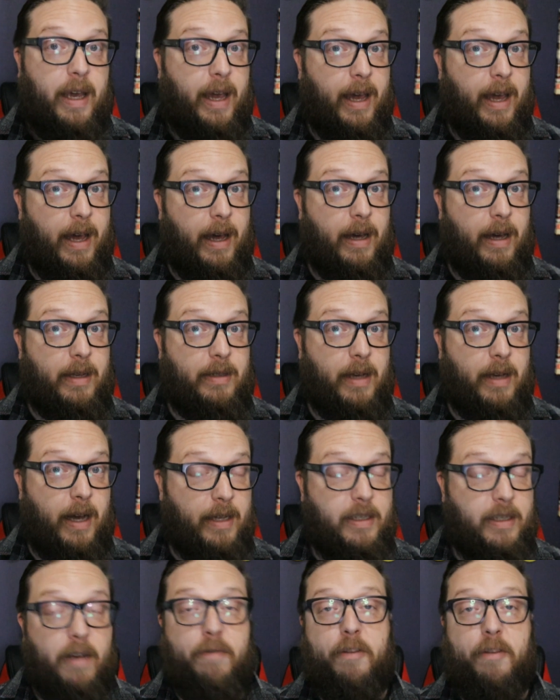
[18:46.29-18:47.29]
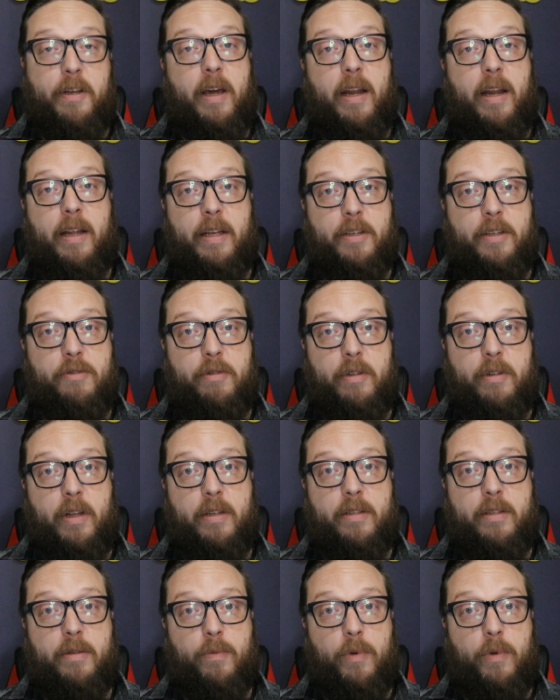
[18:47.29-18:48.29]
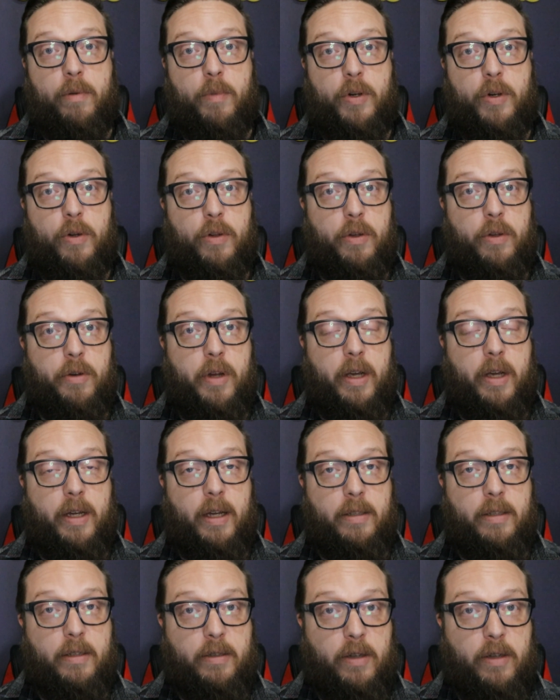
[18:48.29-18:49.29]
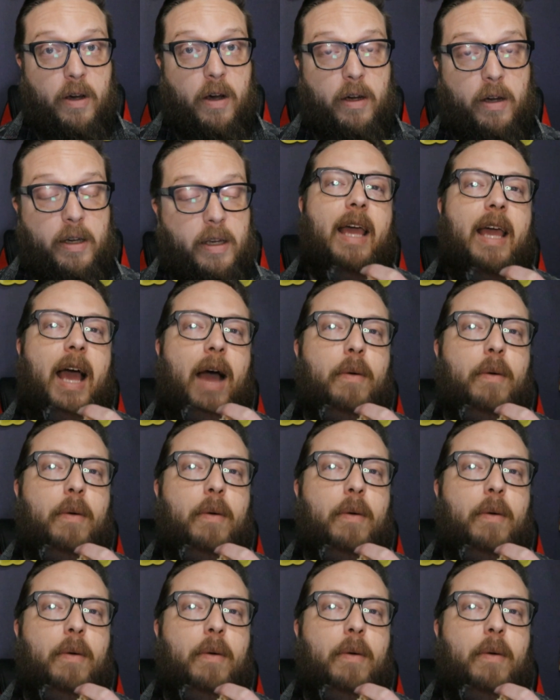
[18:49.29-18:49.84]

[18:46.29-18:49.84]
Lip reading: And I definitely got a history lesson when Manolo and I got to talk.